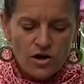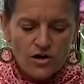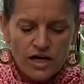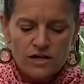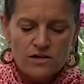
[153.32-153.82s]

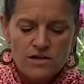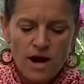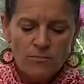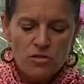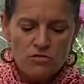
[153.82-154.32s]
Okay,
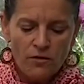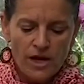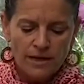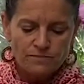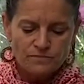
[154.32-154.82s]
number
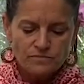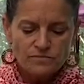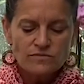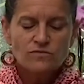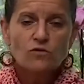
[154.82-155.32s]
three,
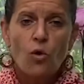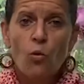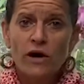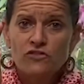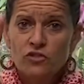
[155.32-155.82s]

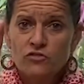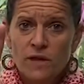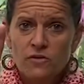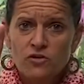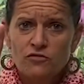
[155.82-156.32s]
once you've
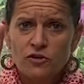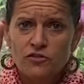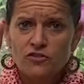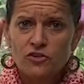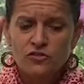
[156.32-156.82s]
done those
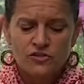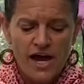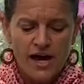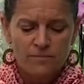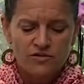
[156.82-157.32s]
first two
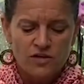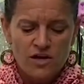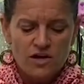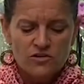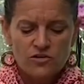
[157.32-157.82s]
steps,
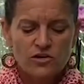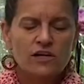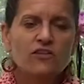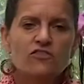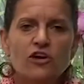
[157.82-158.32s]
you're
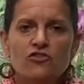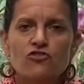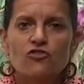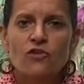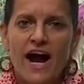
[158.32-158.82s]
going to start
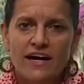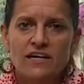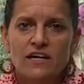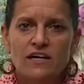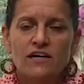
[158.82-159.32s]

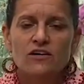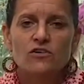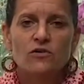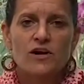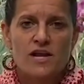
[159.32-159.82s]
tracking
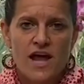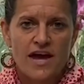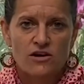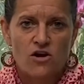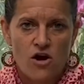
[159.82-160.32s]
your
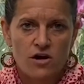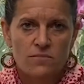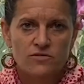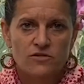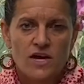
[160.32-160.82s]
net
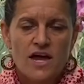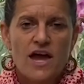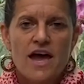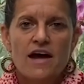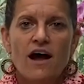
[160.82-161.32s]
carbs.
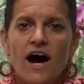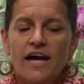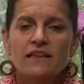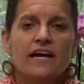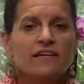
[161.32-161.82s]
And
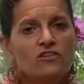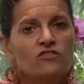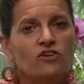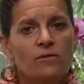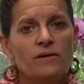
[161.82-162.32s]
I like to
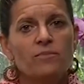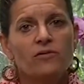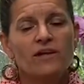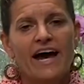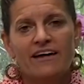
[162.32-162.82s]
start
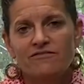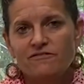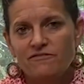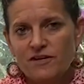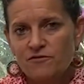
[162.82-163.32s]
people at
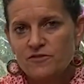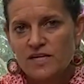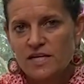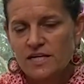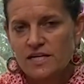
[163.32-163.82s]

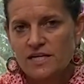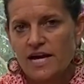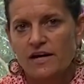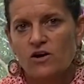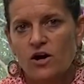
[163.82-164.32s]
50
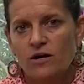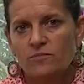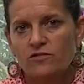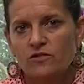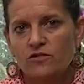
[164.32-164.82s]
net
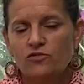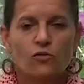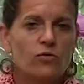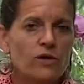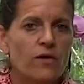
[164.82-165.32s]
carbs. So
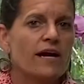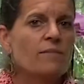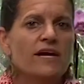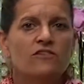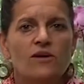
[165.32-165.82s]
we
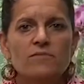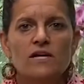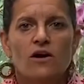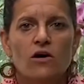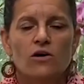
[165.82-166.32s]
recommend something
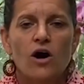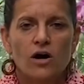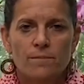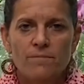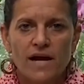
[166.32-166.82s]
called
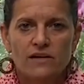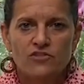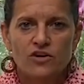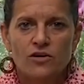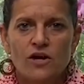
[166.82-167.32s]
Carb
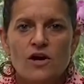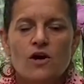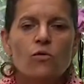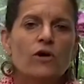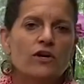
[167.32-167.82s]
Manager,
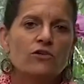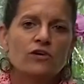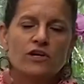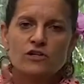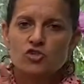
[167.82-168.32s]
where you're
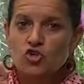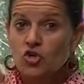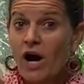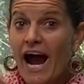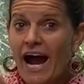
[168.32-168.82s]
going to
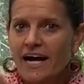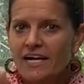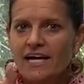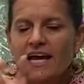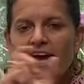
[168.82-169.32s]

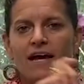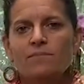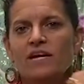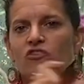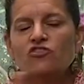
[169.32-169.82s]
track and
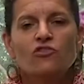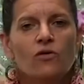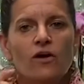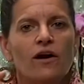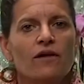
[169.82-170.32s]
make
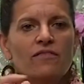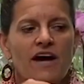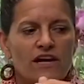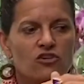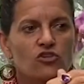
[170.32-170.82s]
sure
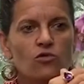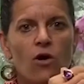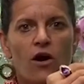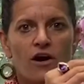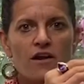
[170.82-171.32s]
that you
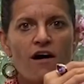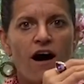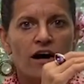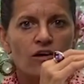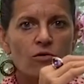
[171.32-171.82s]
are
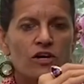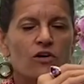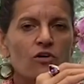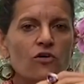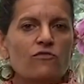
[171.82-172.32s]
not going
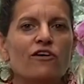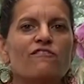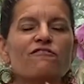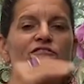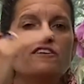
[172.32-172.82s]

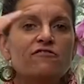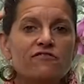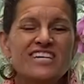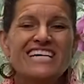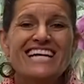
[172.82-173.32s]
over
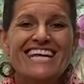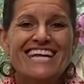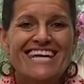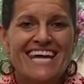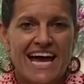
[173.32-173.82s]
50
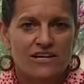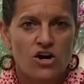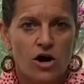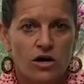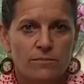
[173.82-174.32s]
net
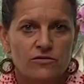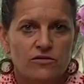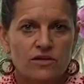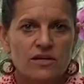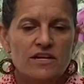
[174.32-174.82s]

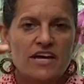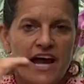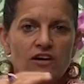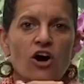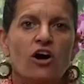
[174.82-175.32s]
carbs.
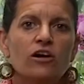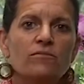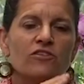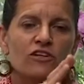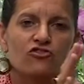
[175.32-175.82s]
Net
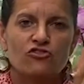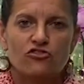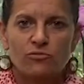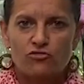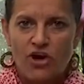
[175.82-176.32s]
carbs is you're
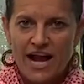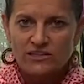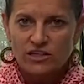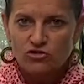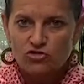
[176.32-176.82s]

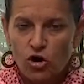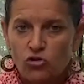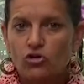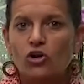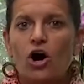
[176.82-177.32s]
subtracting
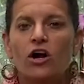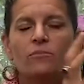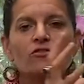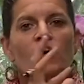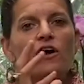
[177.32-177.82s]
total
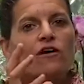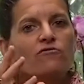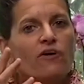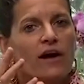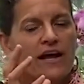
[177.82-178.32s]
carbs
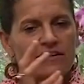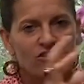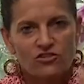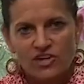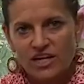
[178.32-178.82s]
from, and
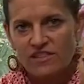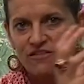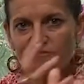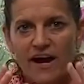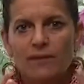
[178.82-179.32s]
you're taking the
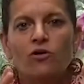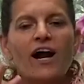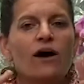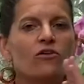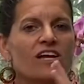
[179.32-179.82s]
fiber
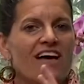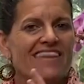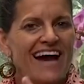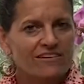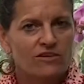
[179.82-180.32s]
out,
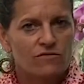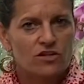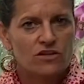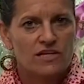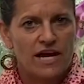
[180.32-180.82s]
and that's
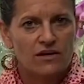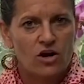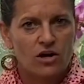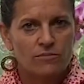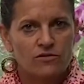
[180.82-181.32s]
giving the net
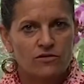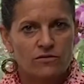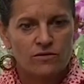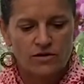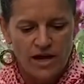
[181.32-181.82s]
carbs.
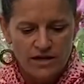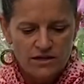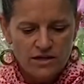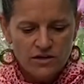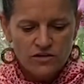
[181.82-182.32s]
Okay,
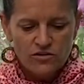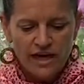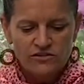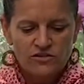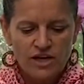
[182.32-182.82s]
so
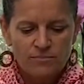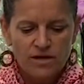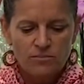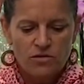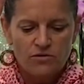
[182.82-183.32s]
that's step
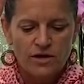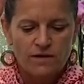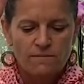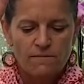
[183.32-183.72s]
number three.